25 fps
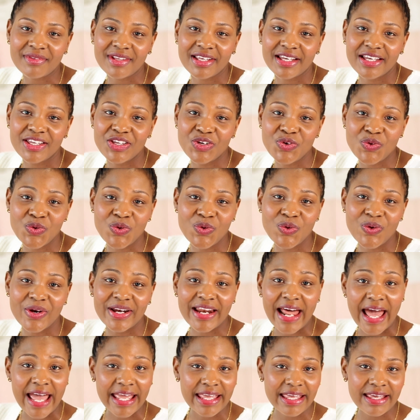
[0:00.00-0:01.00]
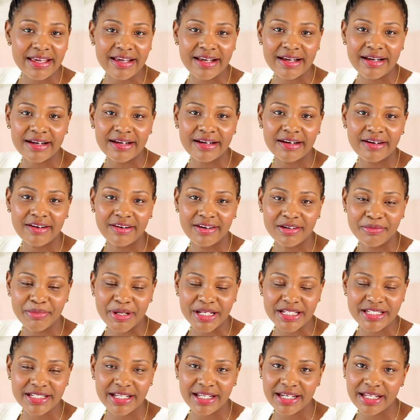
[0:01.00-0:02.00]
you like on my
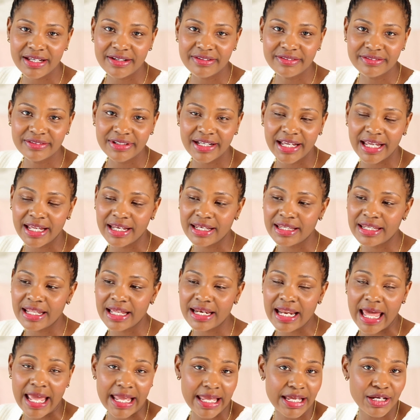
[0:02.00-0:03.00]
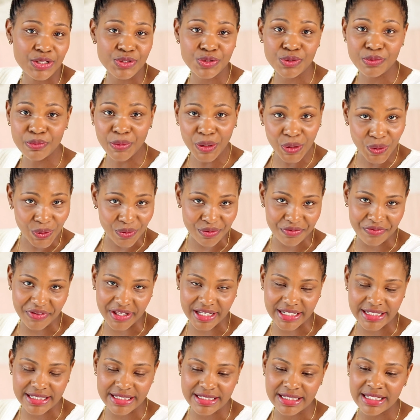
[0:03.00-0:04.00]
channel, and then I can do more of
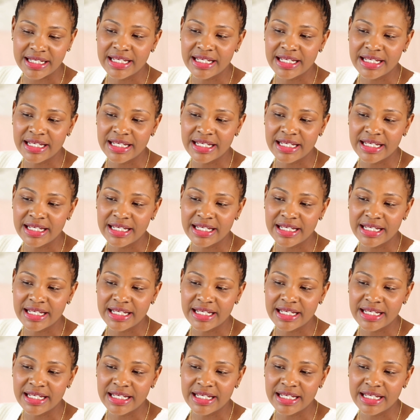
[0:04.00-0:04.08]
that.